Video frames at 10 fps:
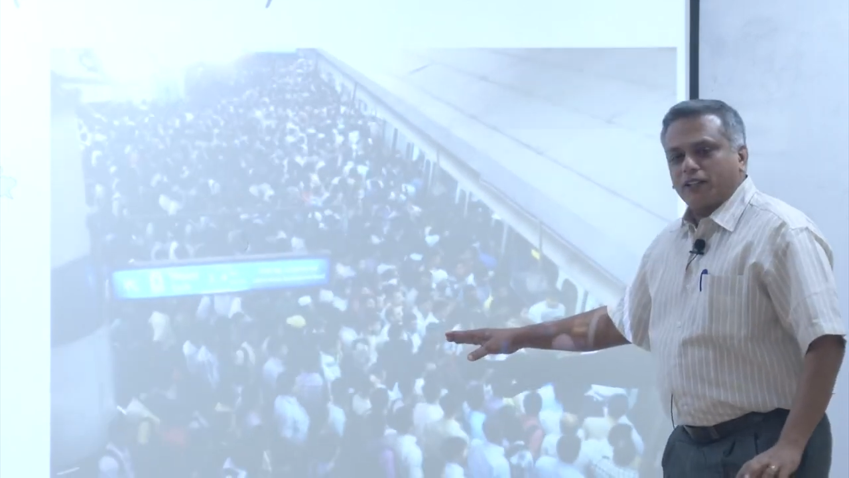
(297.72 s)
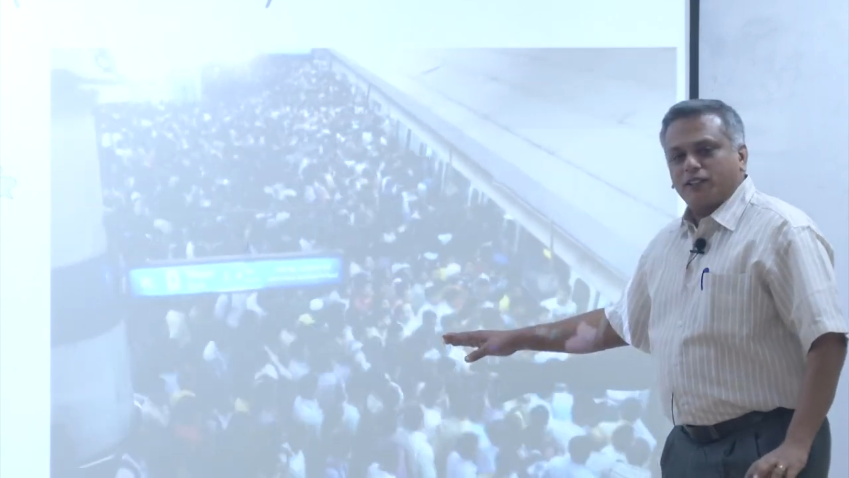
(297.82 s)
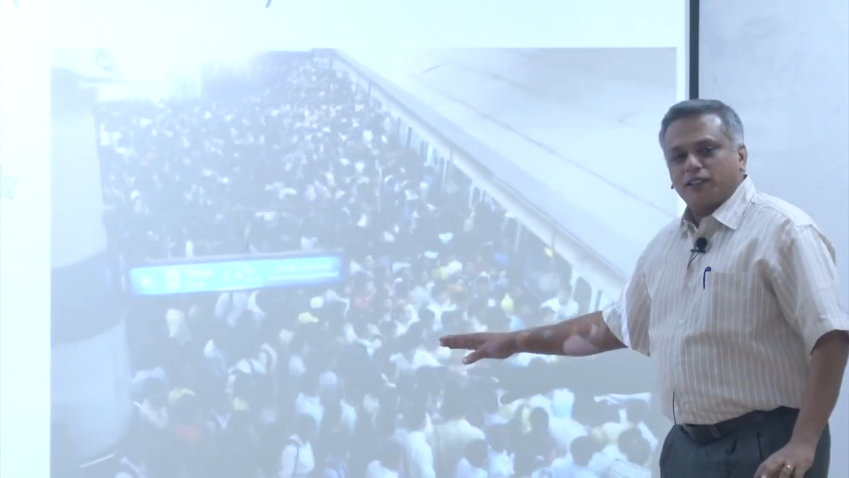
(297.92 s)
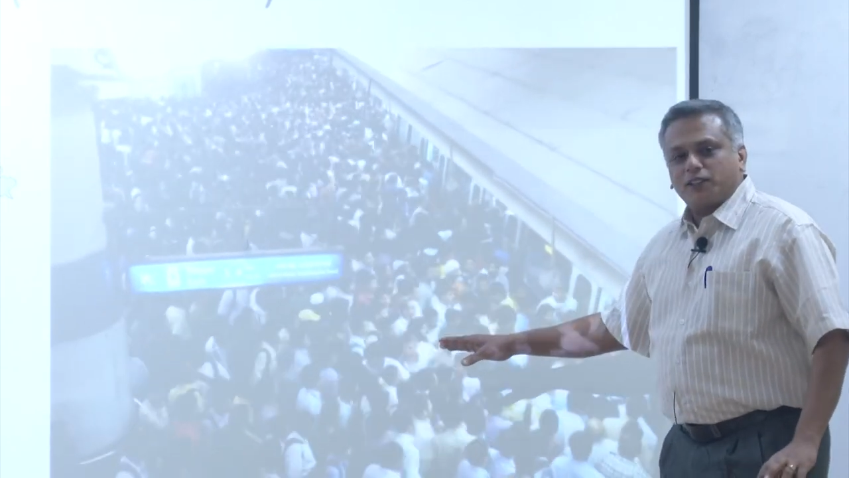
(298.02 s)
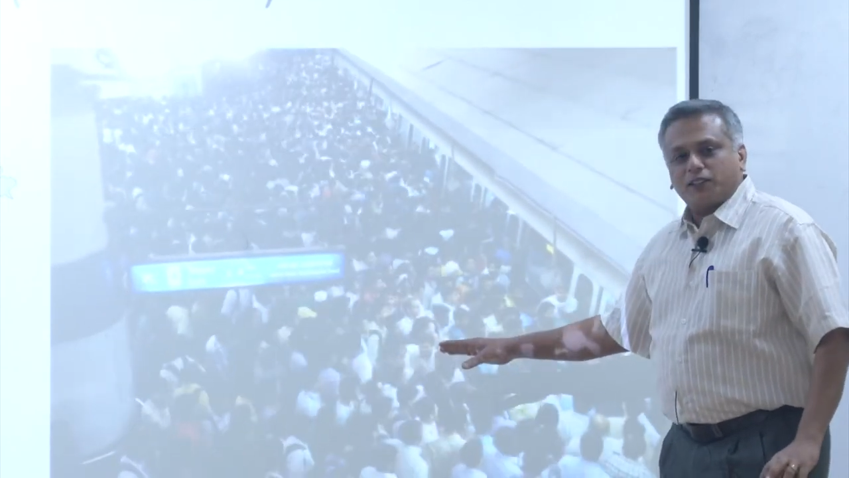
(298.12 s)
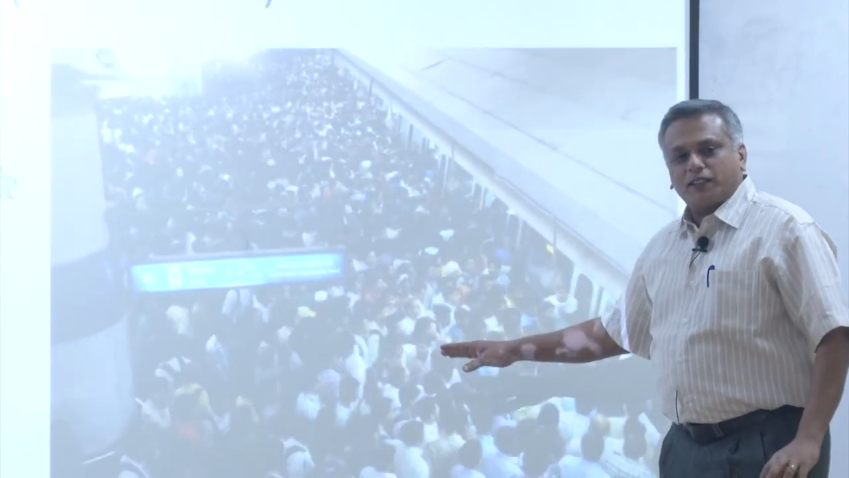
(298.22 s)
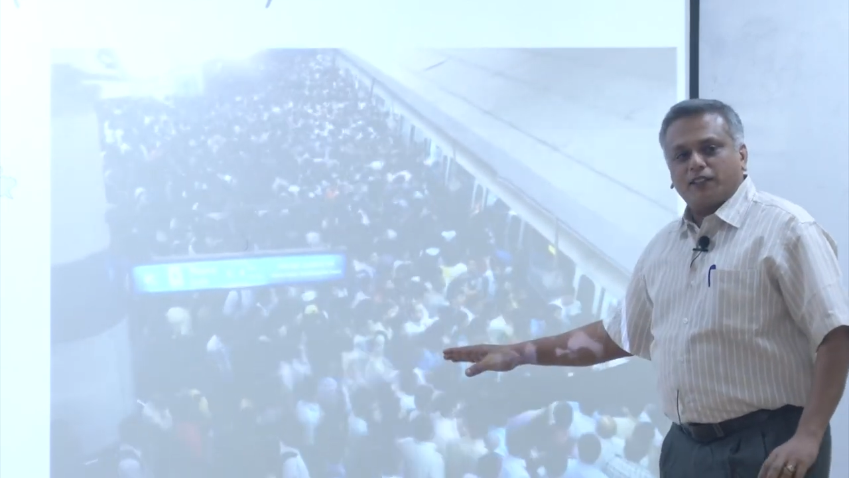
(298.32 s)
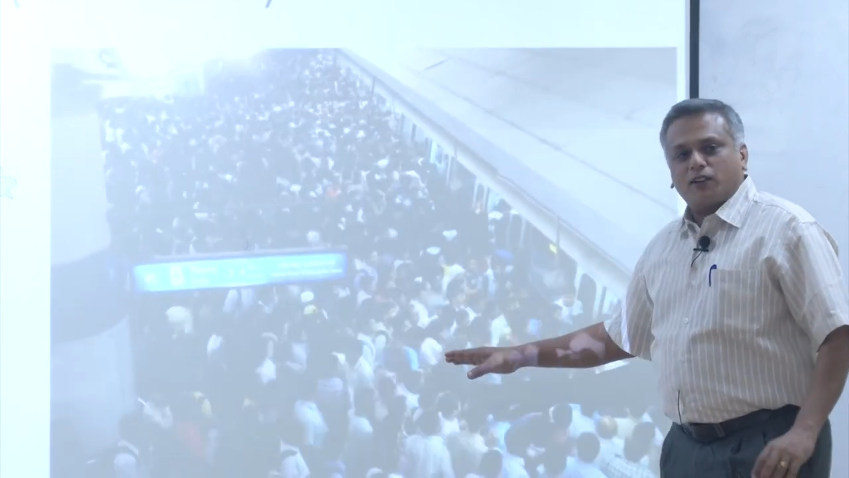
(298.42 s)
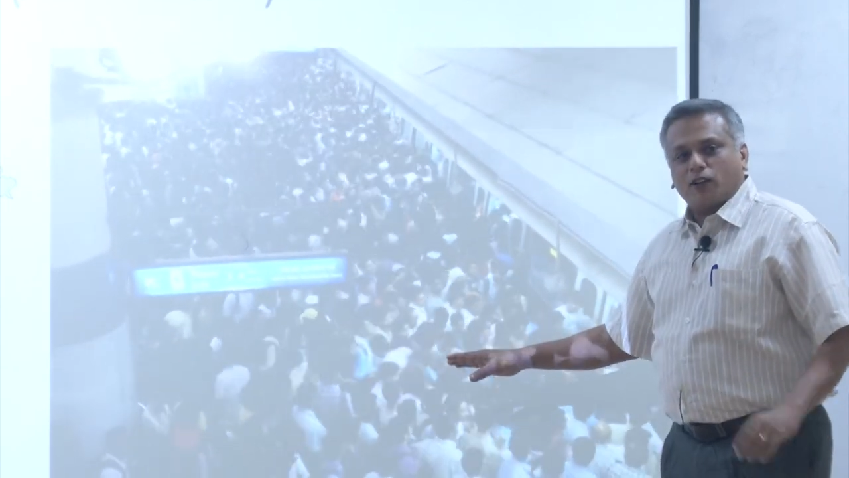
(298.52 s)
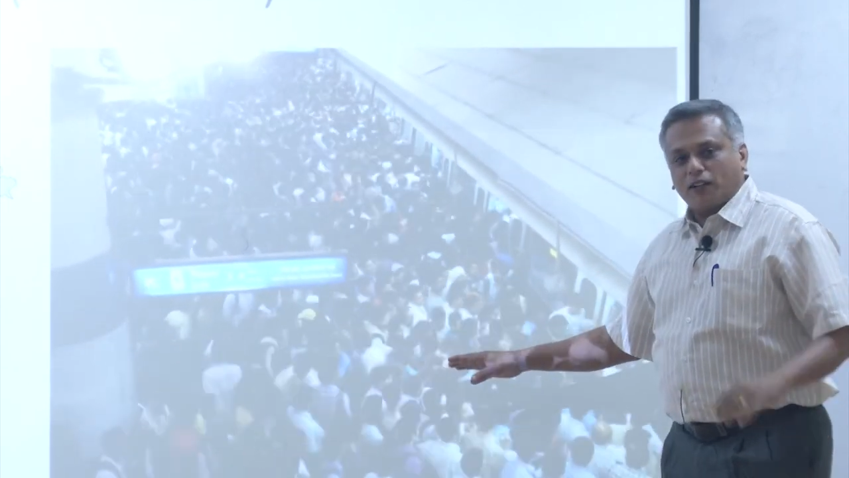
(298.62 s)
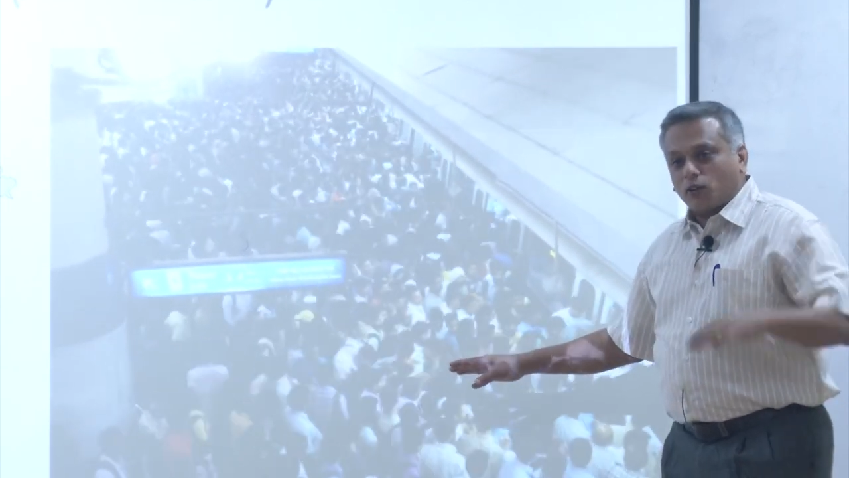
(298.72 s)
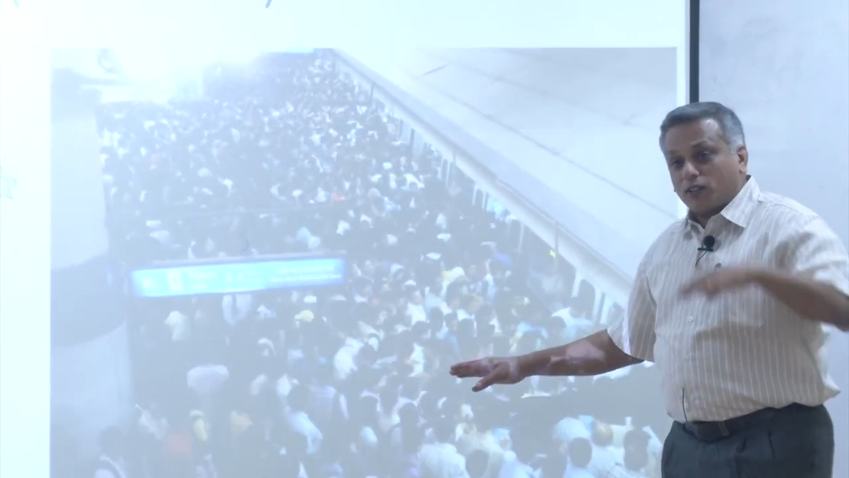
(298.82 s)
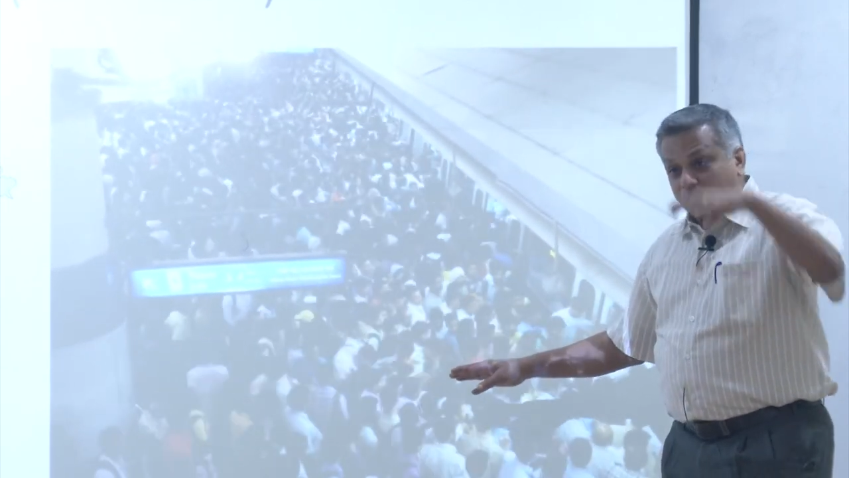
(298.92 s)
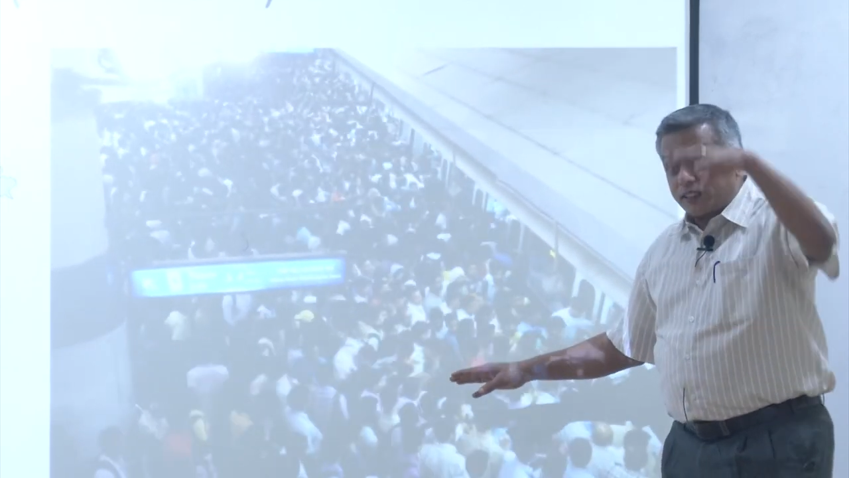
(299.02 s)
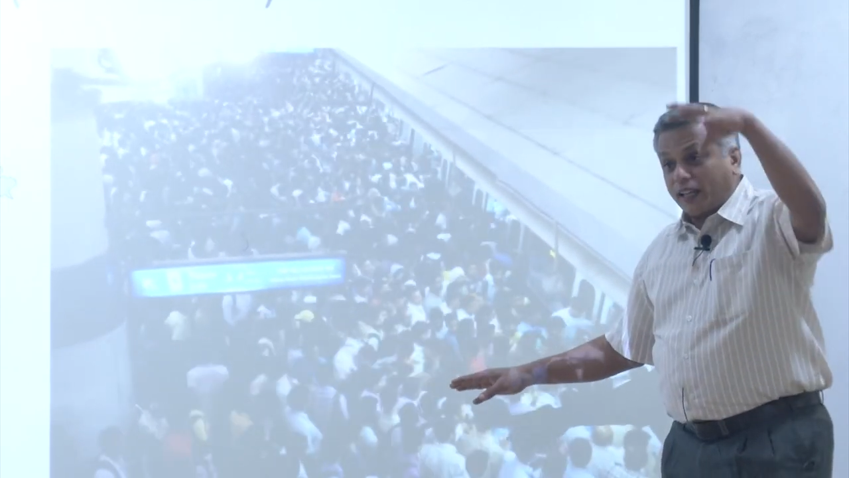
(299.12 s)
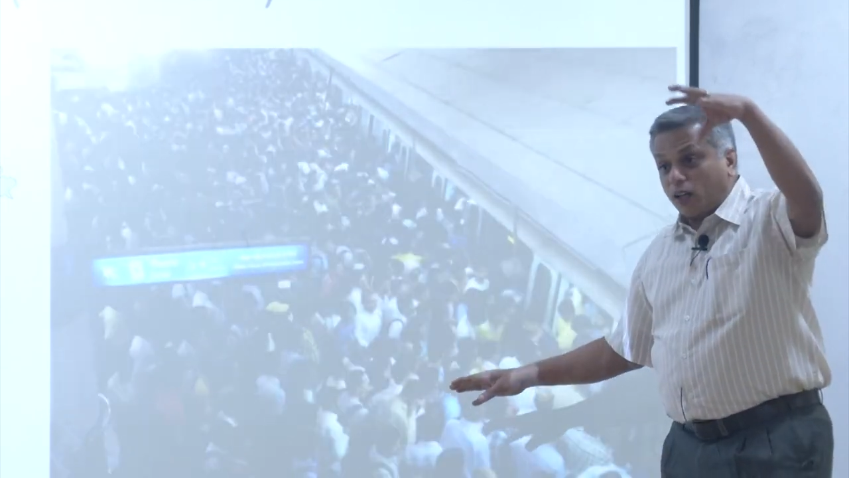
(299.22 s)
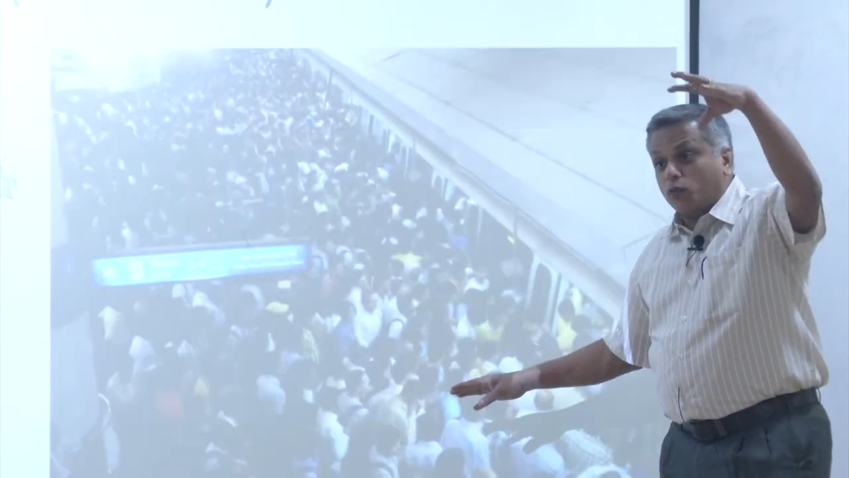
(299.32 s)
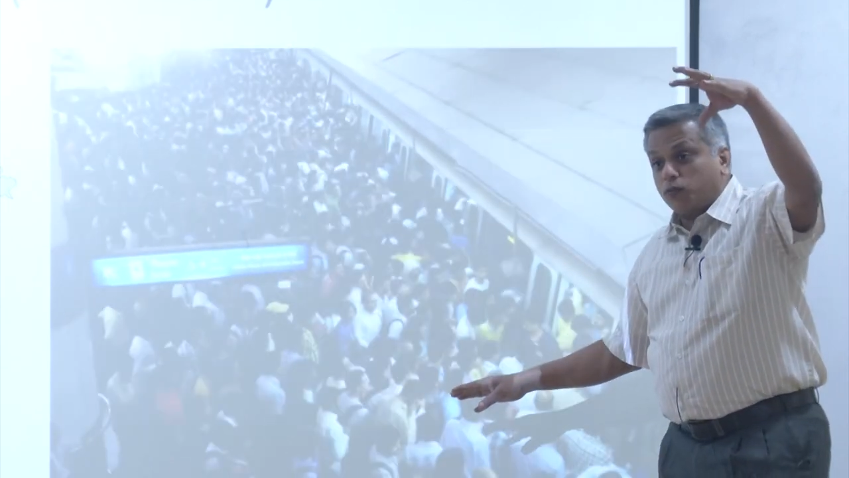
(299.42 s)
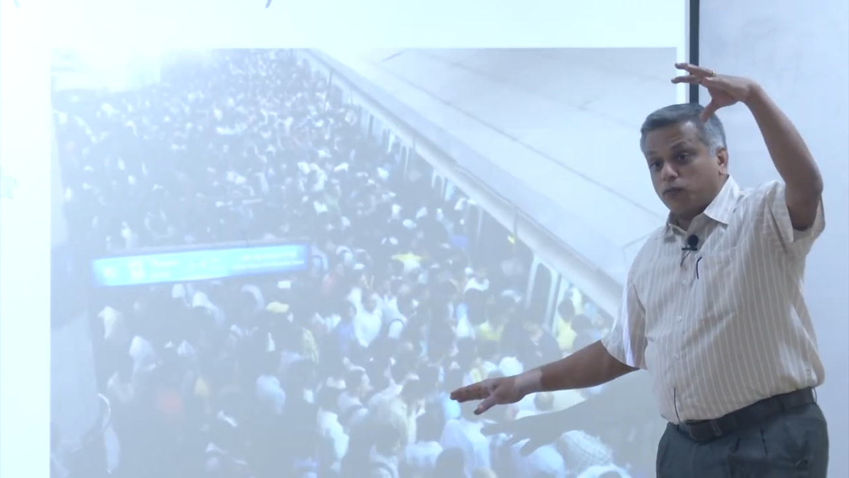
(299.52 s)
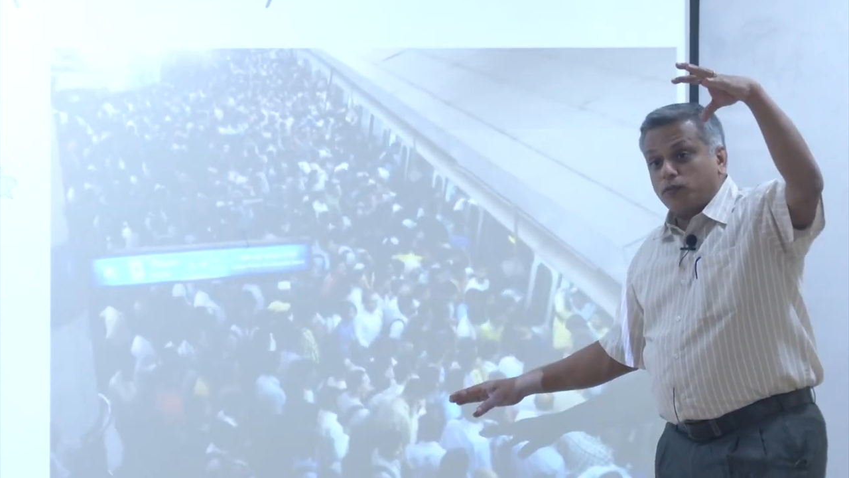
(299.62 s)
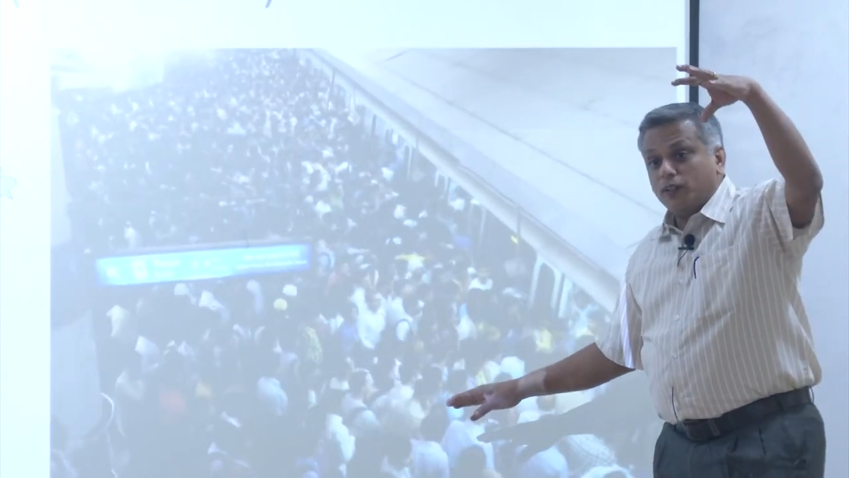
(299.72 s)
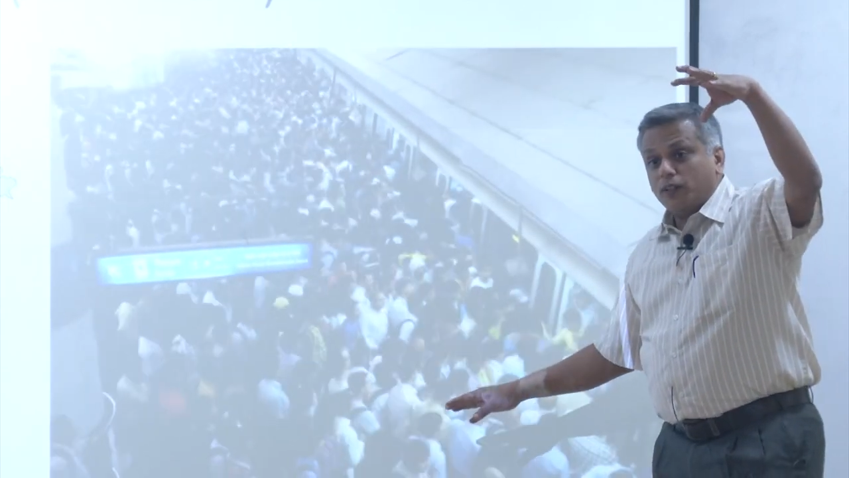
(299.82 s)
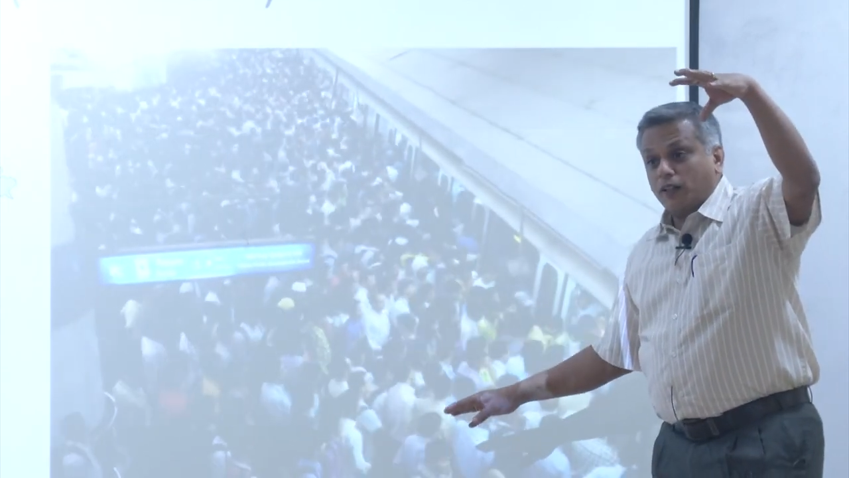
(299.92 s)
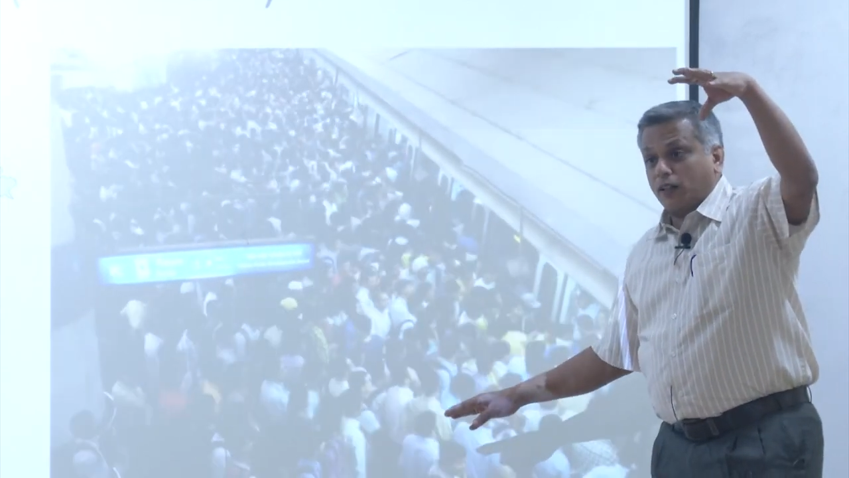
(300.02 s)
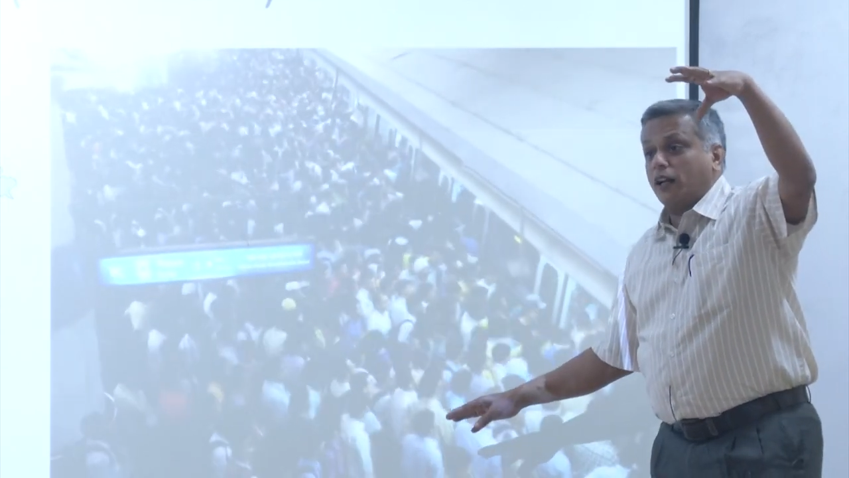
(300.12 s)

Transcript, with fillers: at this uh, on the scale of a